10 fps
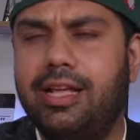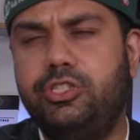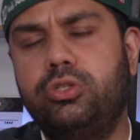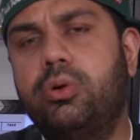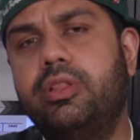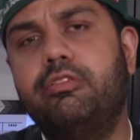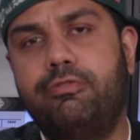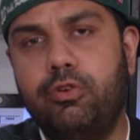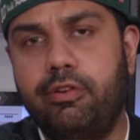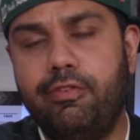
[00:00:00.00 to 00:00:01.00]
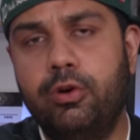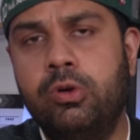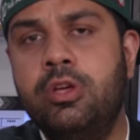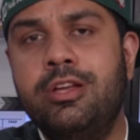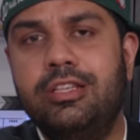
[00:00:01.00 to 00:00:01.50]
let you know in the full
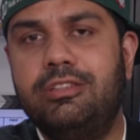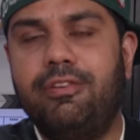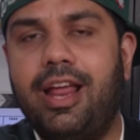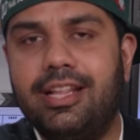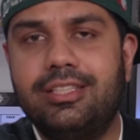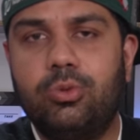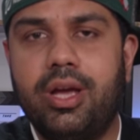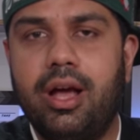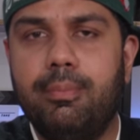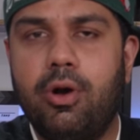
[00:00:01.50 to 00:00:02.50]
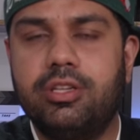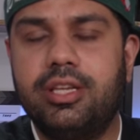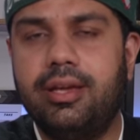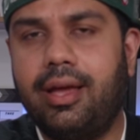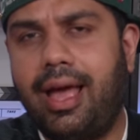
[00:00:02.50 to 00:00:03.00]
review. So if you like this quick
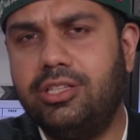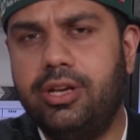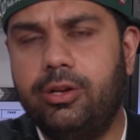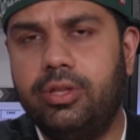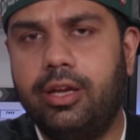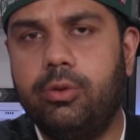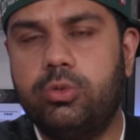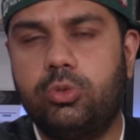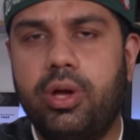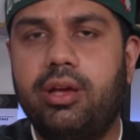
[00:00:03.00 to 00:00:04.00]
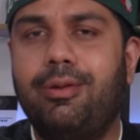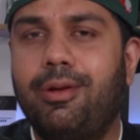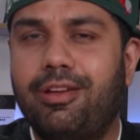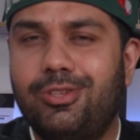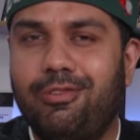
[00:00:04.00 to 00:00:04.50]
unboxing, actually, I don't think it was quick.
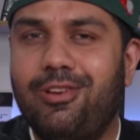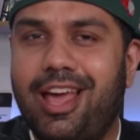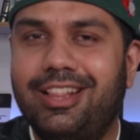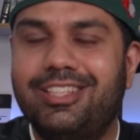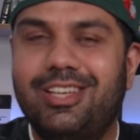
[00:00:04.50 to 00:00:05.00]
So if you like